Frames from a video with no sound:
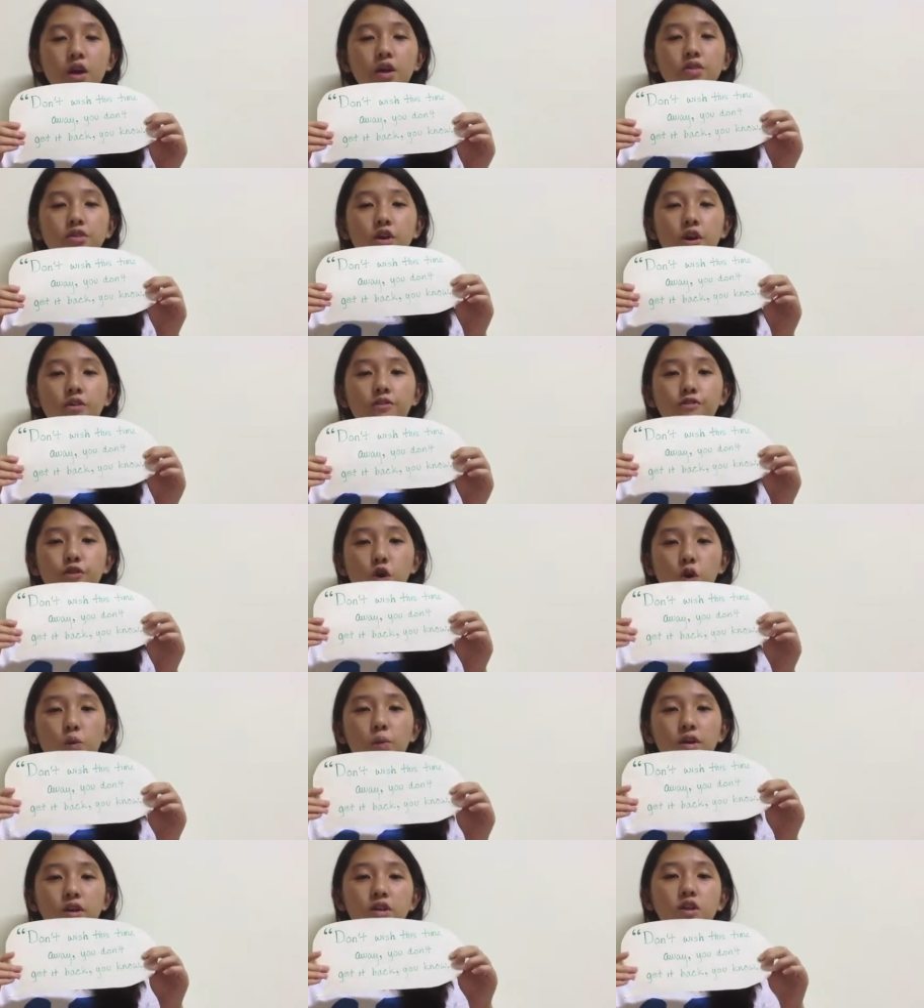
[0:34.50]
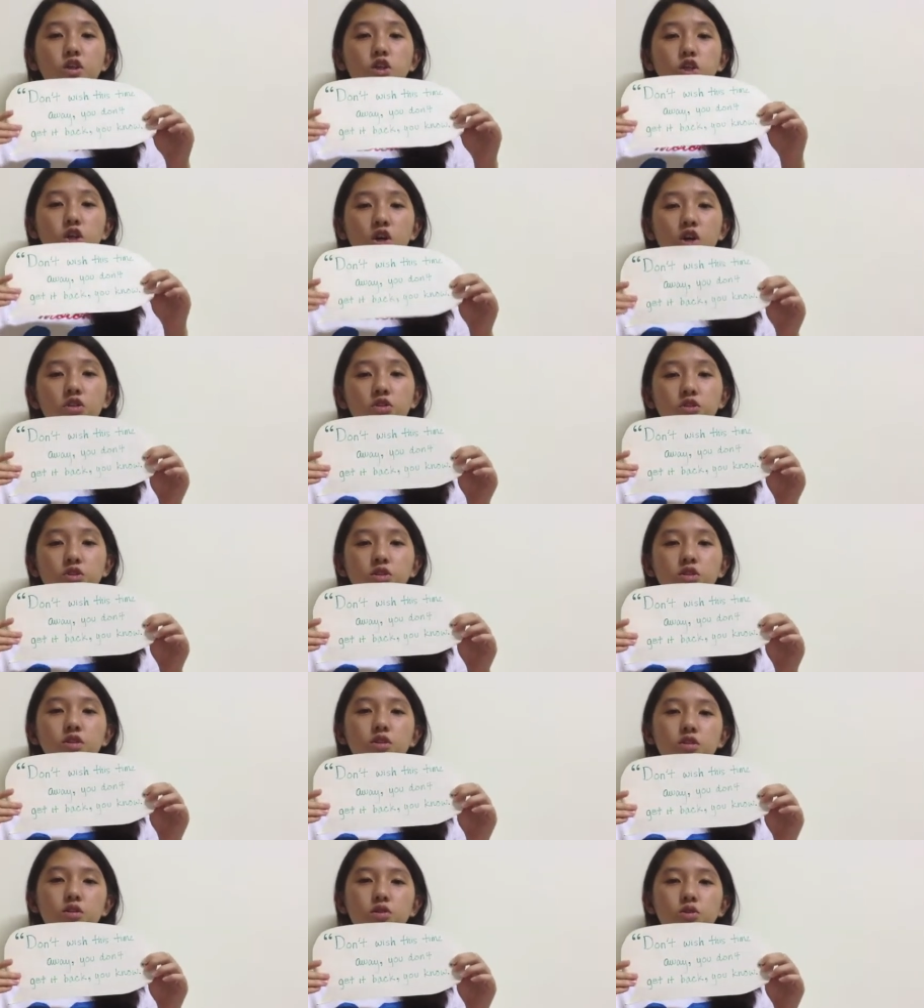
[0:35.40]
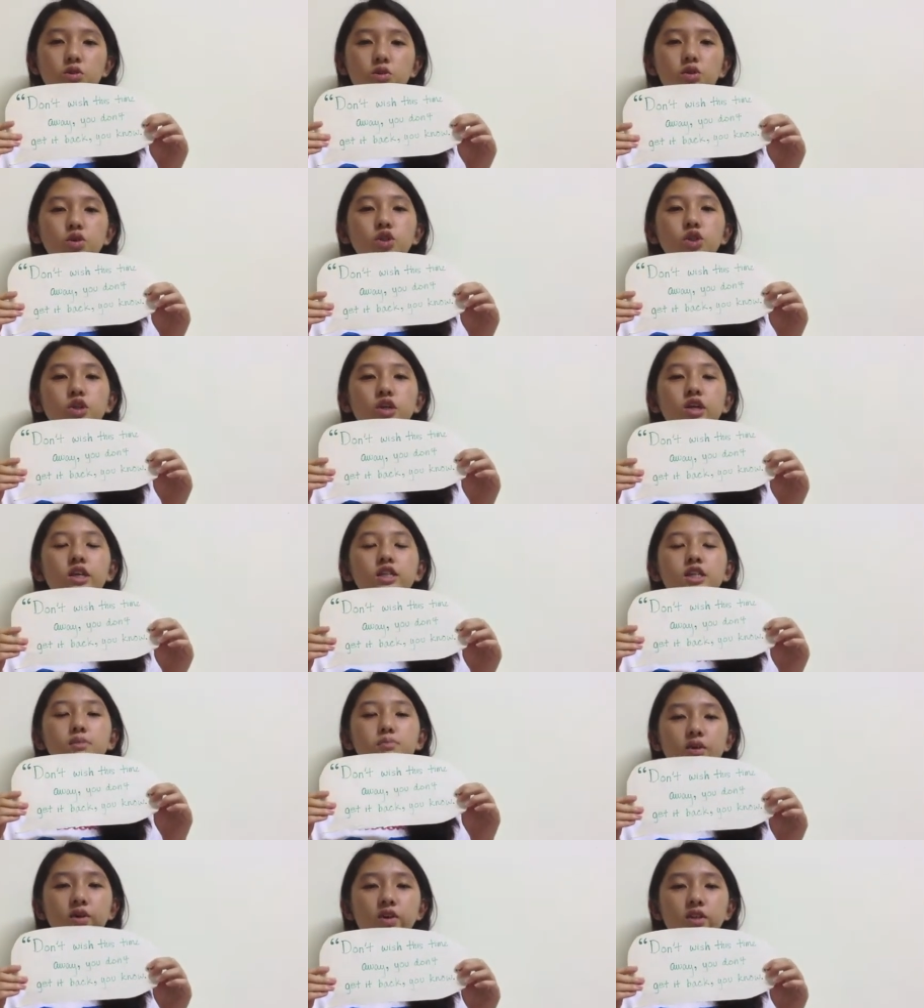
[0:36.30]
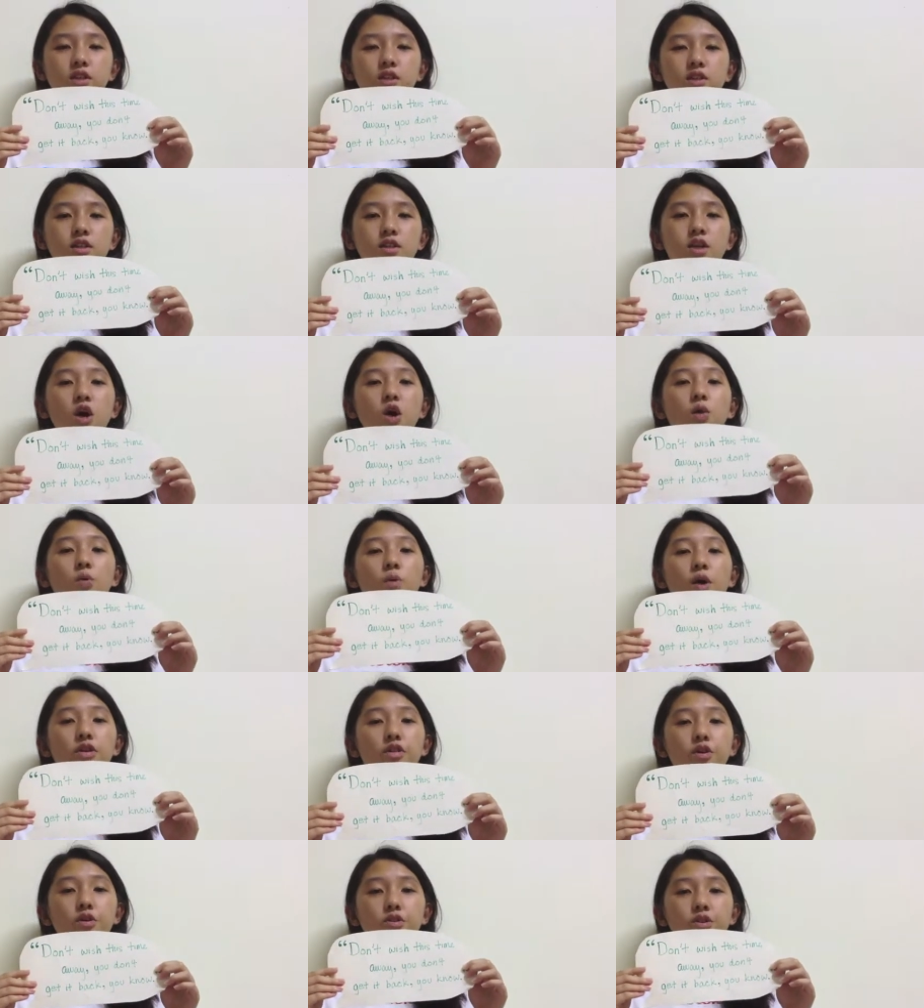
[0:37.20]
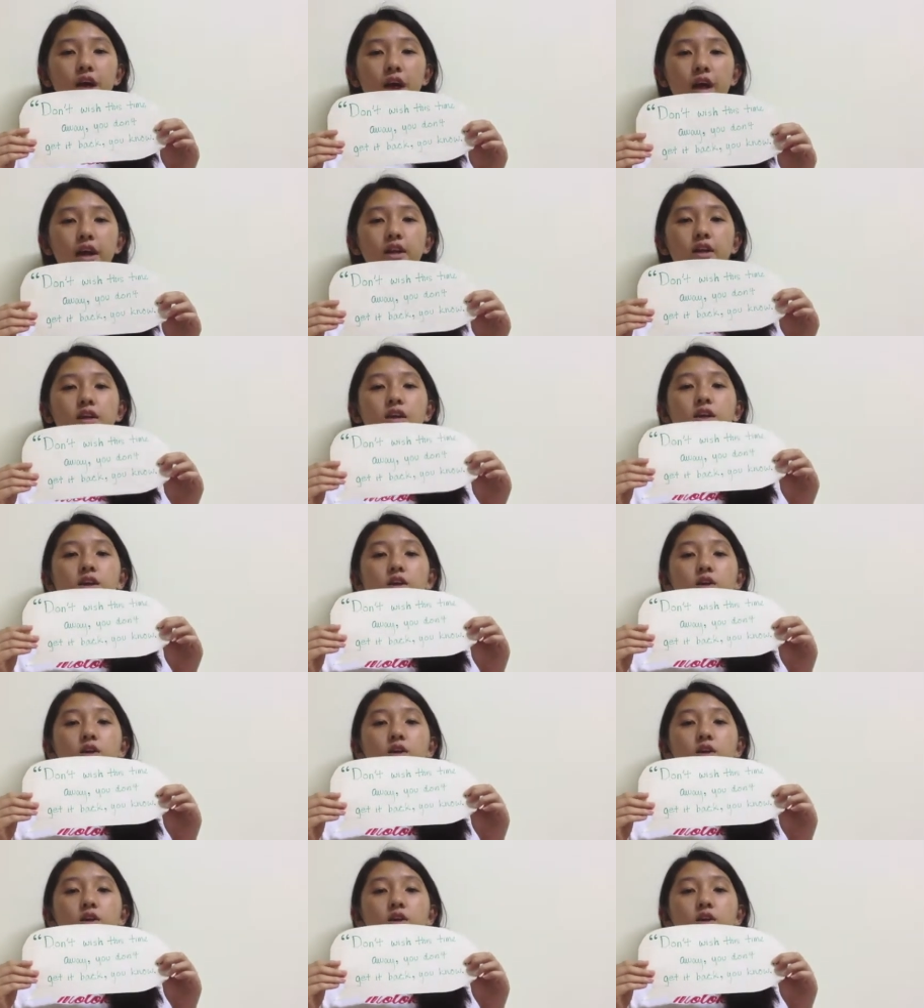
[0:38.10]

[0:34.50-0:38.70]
Therefore, when you turn 13 years old, you should experience rather than